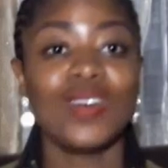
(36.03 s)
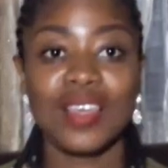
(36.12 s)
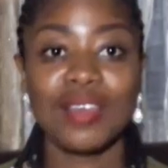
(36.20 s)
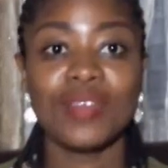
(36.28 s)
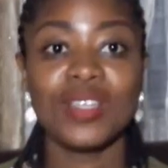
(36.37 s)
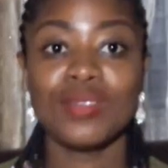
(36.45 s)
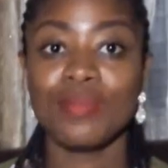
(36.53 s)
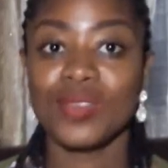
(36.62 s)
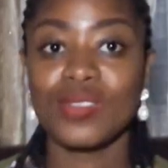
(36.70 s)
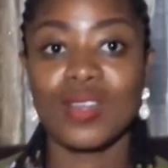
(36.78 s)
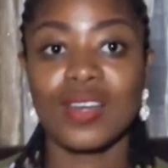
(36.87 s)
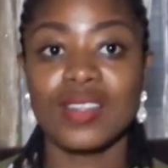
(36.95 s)
Okay, my
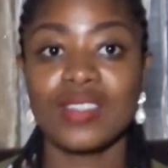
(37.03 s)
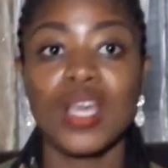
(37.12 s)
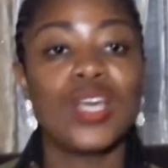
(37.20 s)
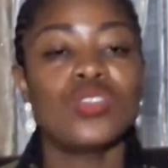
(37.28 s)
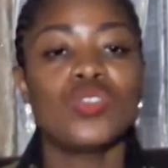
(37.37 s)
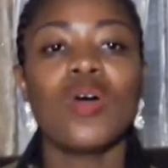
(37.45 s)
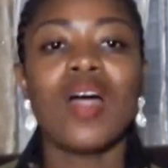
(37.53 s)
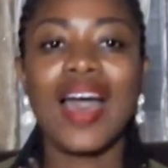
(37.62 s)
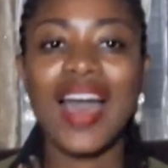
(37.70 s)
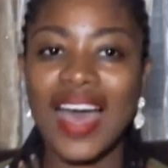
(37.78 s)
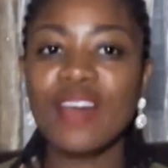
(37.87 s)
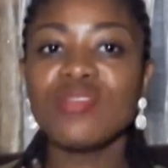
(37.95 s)
superstars.
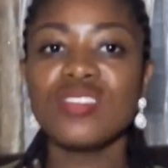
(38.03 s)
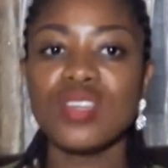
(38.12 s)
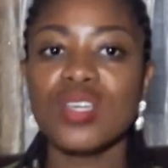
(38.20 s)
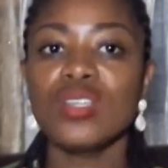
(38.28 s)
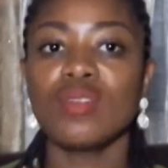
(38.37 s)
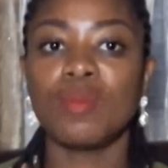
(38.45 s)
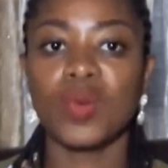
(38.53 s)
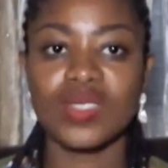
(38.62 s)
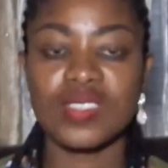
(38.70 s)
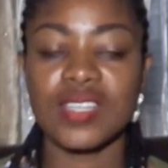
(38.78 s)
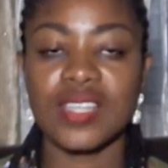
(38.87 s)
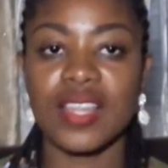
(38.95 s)
So after you
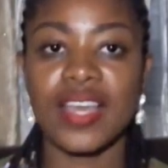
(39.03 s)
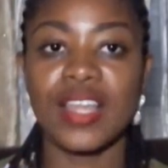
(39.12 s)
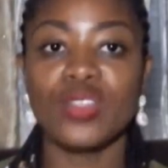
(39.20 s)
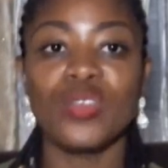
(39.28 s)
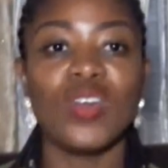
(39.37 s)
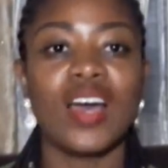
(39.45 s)
bought a land,